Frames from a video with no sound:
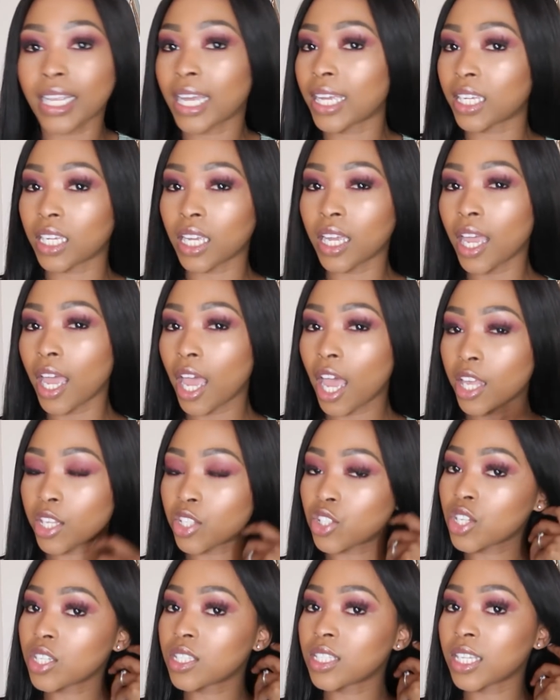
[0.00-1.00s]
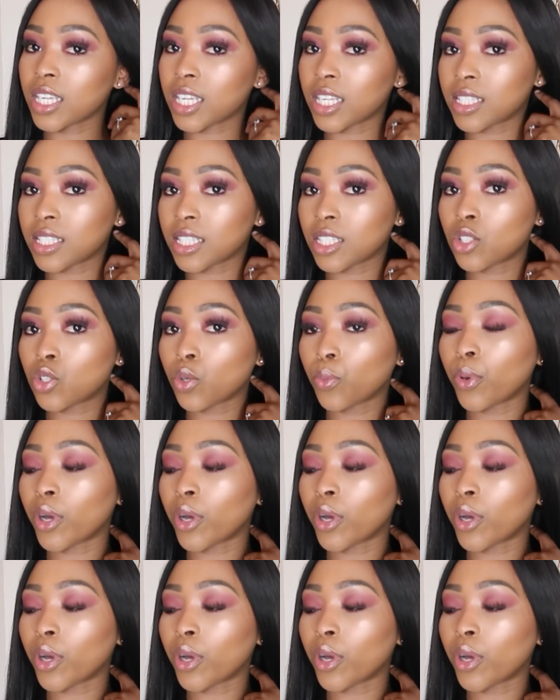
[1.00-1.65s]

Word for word: Like, it's just easy to